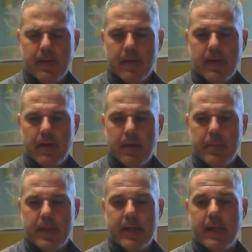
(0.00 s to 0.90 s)

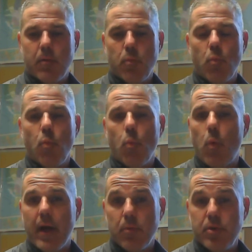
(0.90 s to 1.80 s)
And again,
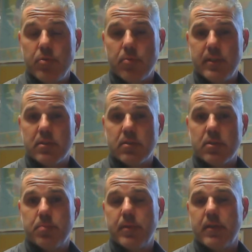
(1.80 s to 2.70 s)
why do we do
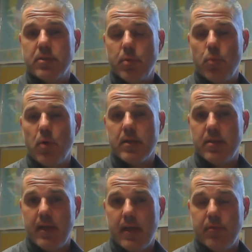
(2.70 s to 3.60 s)
research? Because we want
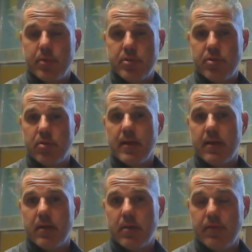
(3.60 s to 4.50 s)
to have a return
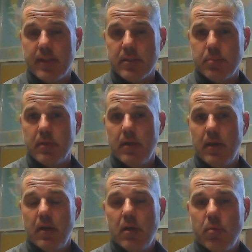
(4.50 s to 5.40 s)
on our investment.
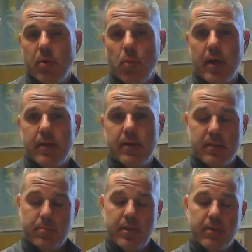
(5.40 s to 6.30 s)
We want it
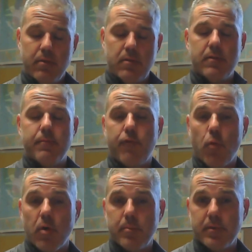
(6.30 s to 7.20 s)
to be
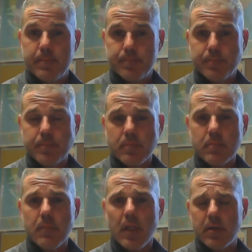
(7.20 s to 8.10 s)
informed,
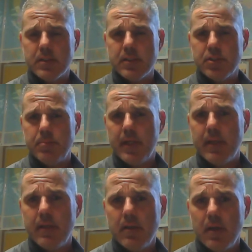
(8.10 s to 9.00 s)
our decision
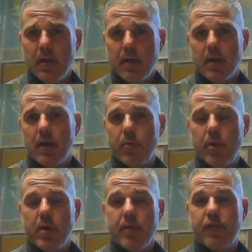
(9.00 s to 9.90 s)
making. We
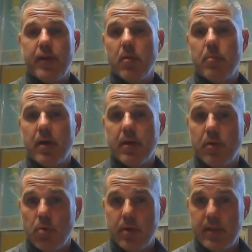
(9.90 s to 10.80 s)
want to follow
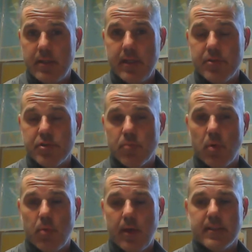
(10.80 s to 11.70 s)
market orientation,
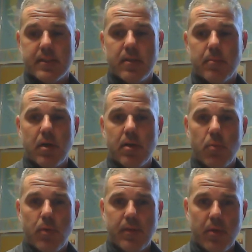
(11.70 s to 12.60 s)
where we're asking the market
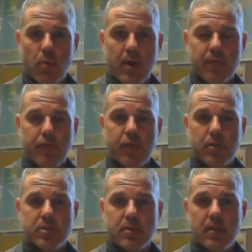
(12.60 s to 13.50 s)
what they want first,